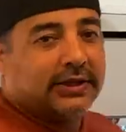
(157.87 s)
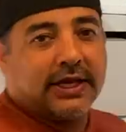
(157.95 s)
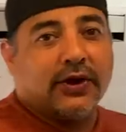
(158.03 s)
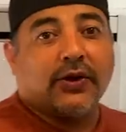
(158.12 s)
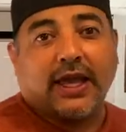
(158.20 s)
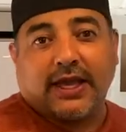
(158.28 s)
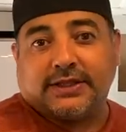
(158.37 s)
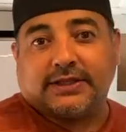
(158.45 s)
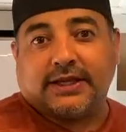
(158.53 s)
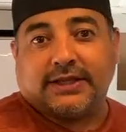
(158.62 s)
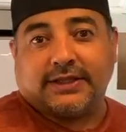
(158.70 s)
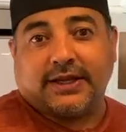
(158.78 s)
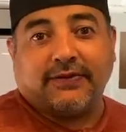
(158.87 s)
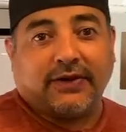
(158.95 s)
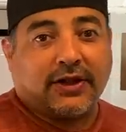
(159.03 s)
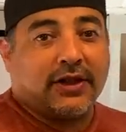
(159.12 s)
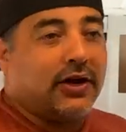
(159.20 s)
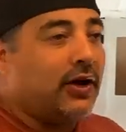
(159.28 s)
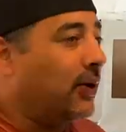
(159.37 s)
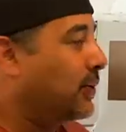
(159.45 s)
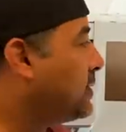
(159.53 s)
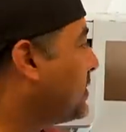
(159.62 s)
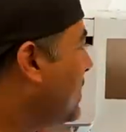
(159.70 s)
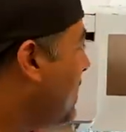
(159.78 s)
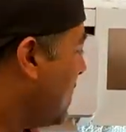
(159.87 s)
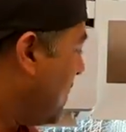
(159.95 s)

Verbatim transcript: said, okay, is it even close?